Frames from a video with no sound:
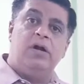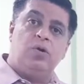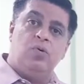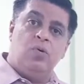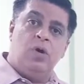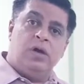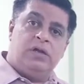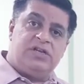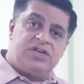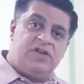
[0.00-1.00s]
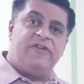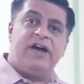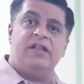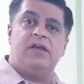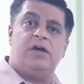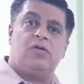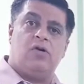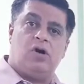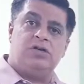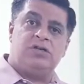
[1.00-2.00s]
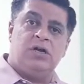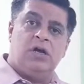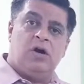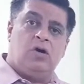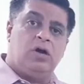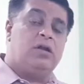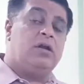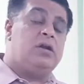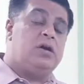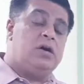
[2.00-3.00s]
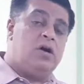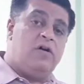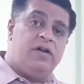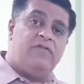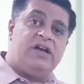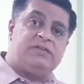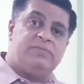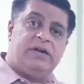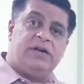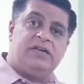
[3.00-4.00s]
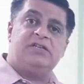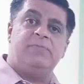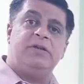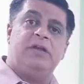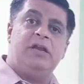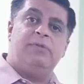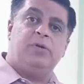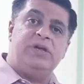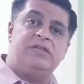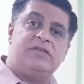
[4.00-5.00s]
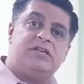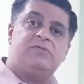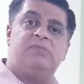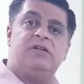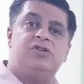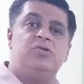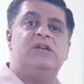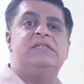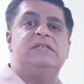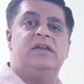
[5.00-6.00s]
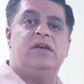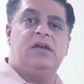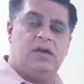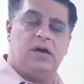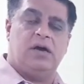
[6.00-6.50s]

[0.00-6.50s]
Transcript: to justify their cost, or the return on investment is typically between 6 months to less than a year.